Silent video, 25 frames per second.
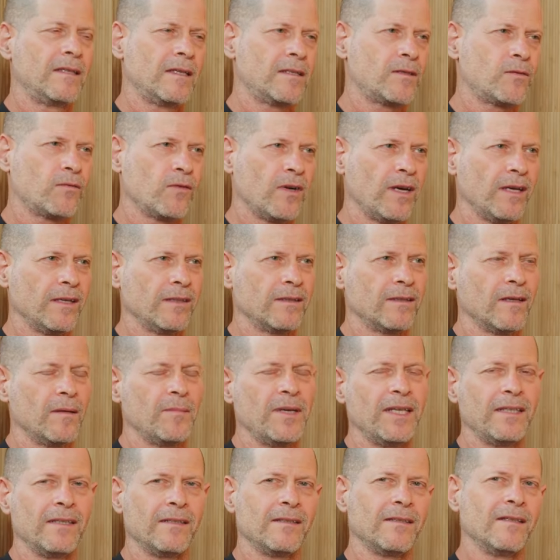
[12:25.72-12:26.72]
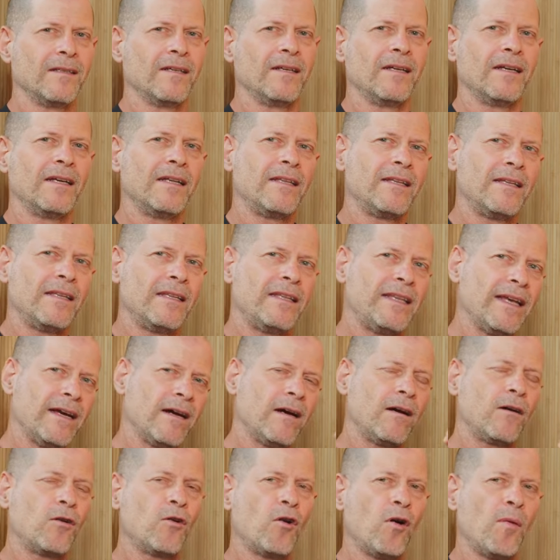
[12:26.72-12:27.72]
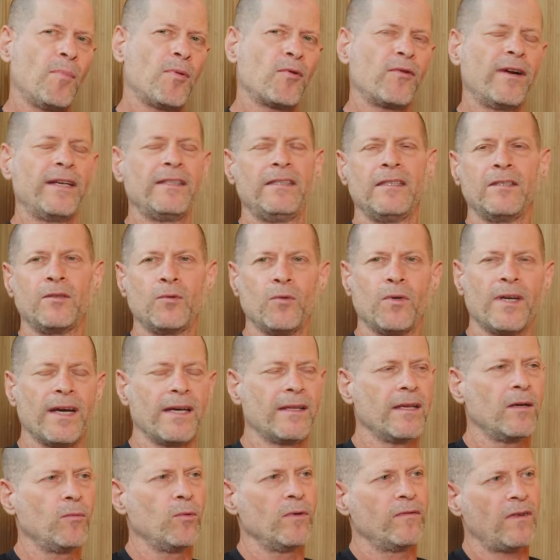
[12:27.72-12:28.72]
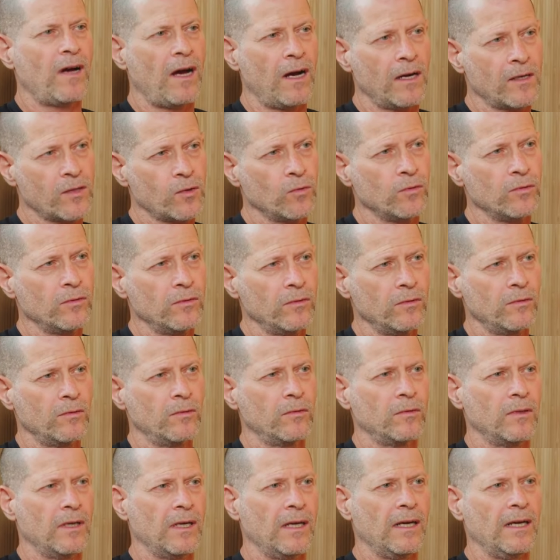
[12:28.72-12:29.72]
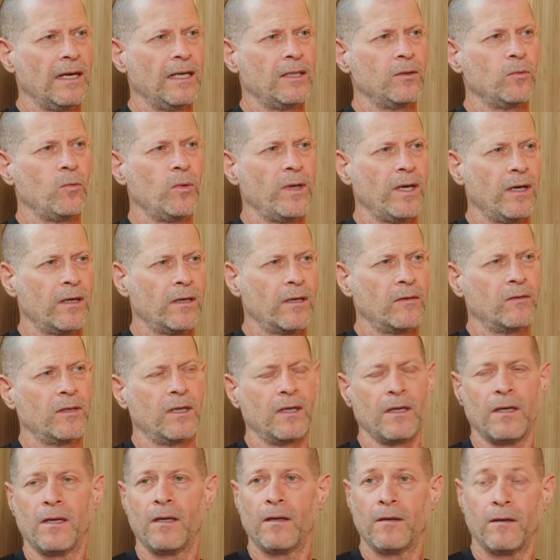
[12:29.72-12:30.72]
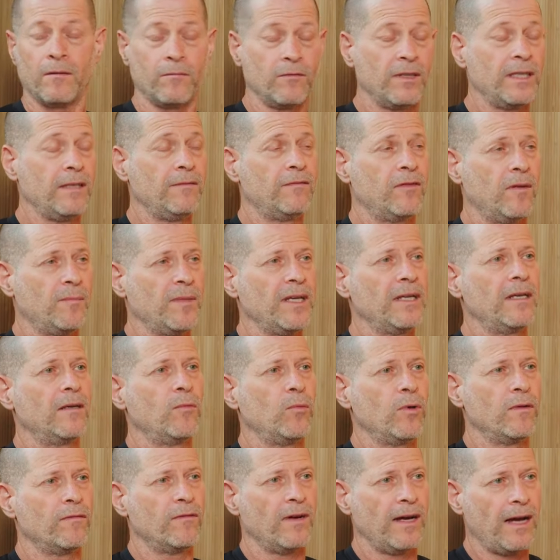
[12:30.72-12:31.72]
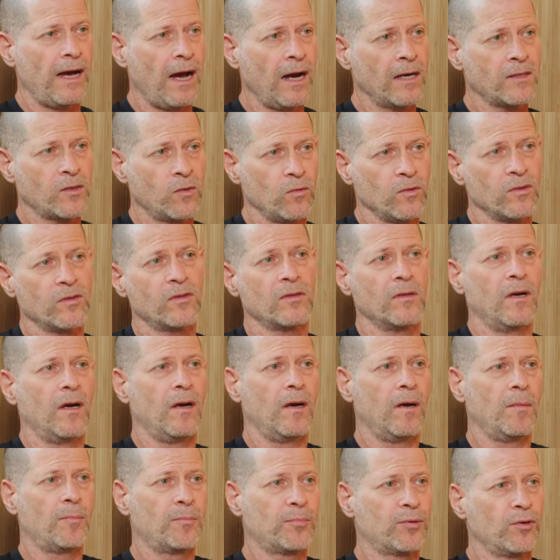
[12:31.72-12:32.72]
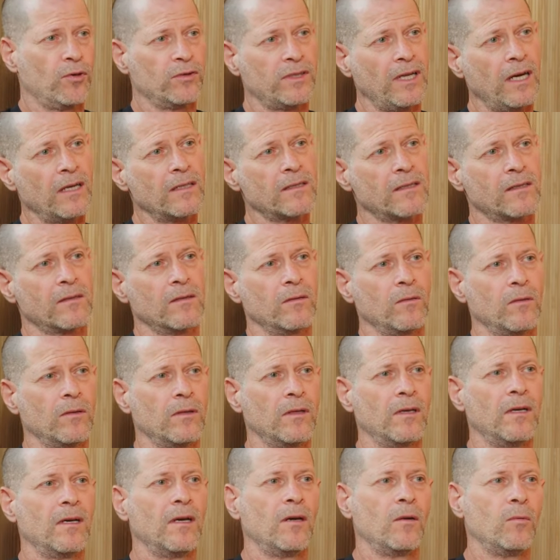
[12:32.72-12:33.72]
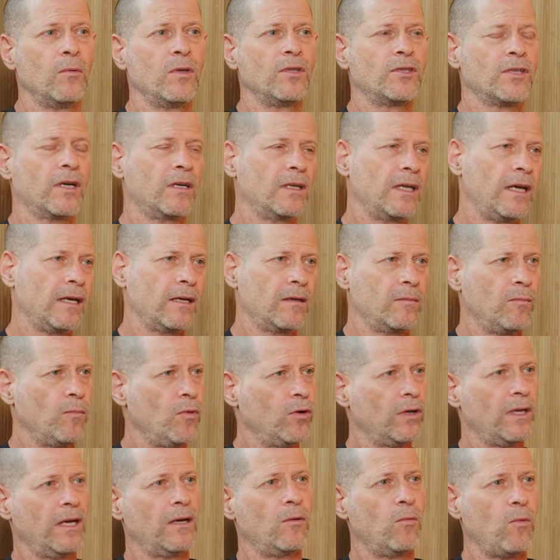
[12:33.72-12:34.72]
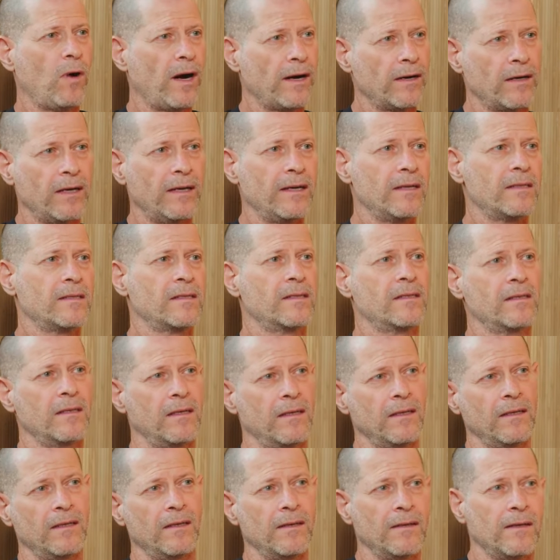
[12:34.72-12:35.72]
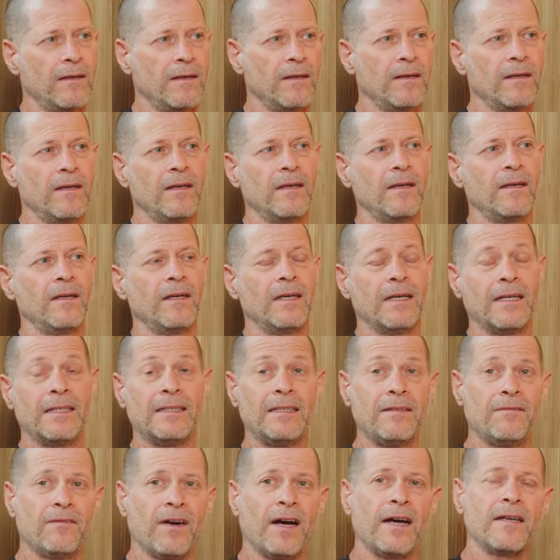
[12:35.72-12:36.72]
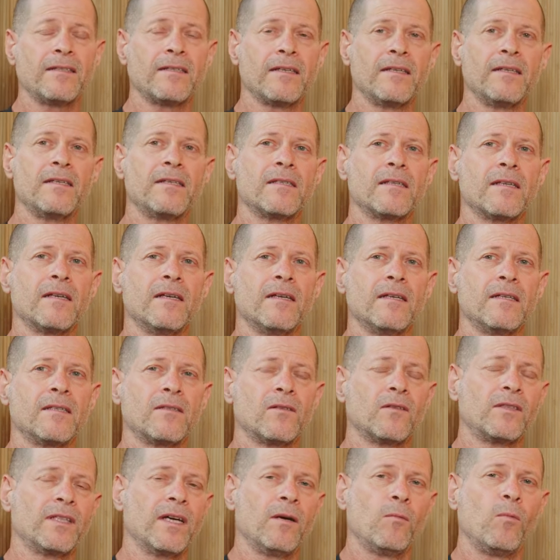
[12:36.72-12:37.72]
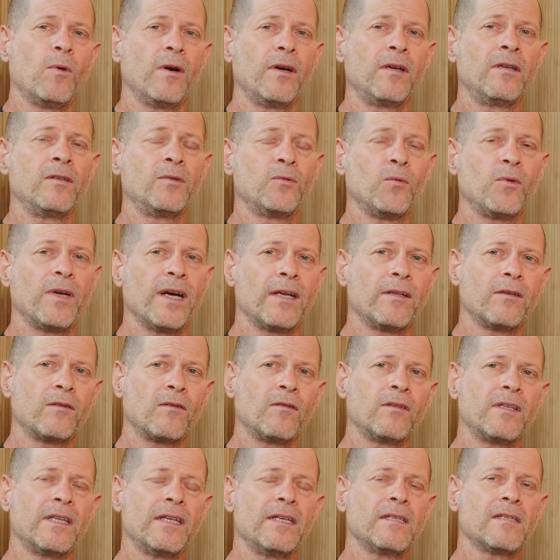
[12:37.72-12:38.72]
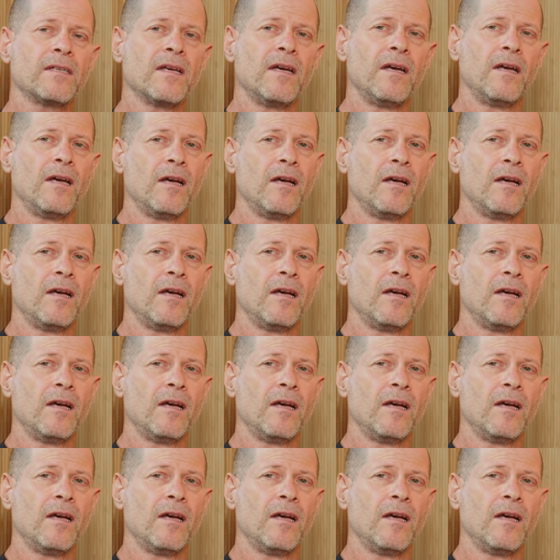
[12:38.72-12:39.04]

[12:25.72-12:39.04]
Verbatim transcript: That's right. I mean, they are cooperating together with Accsoon, and we are uh, really familiar with Accsoon's uh, products, which are like more like wireless uh, devices. So they're working together on this.